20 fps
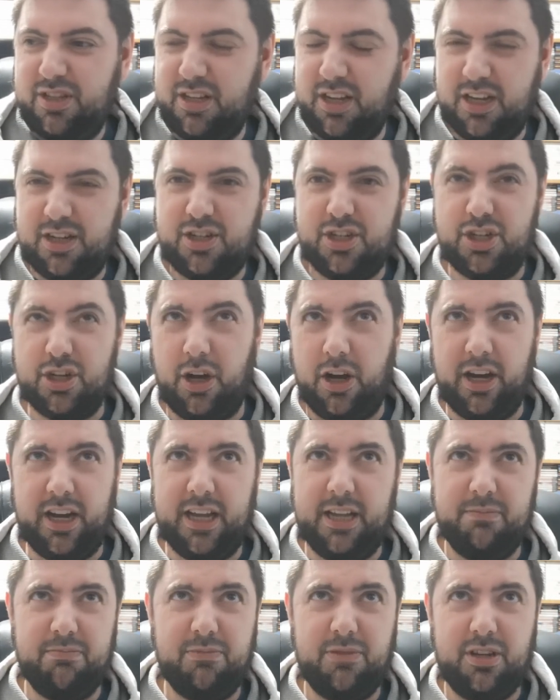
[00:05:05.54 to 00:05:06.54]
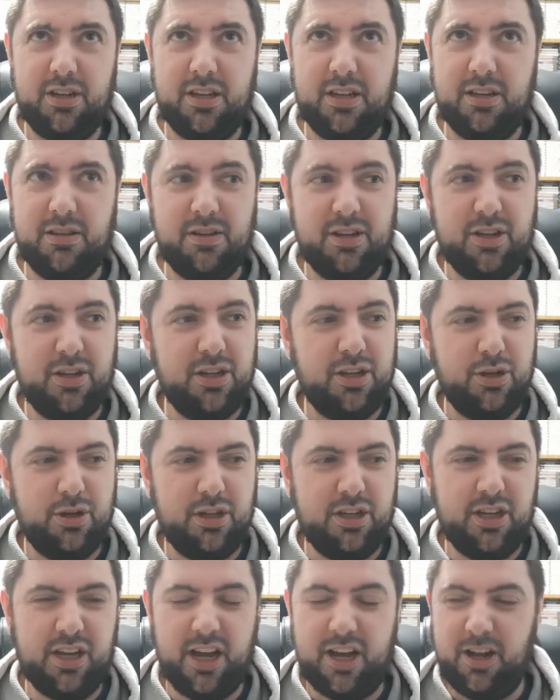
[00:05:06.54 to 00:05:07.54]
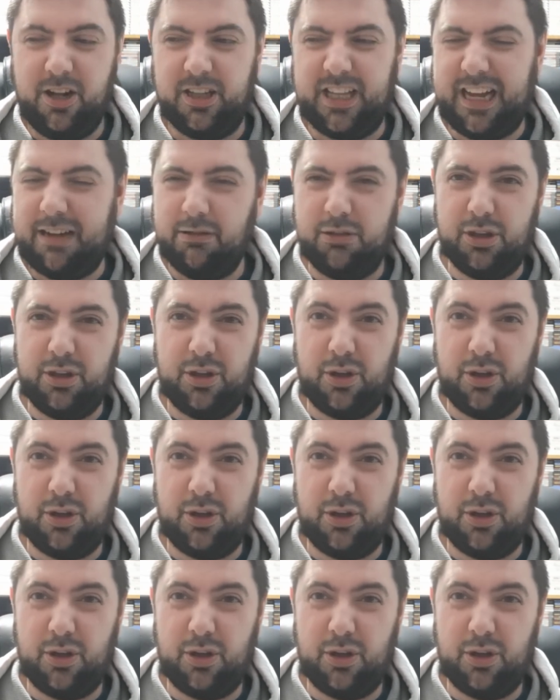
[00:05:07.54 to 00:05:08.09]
a giant curled out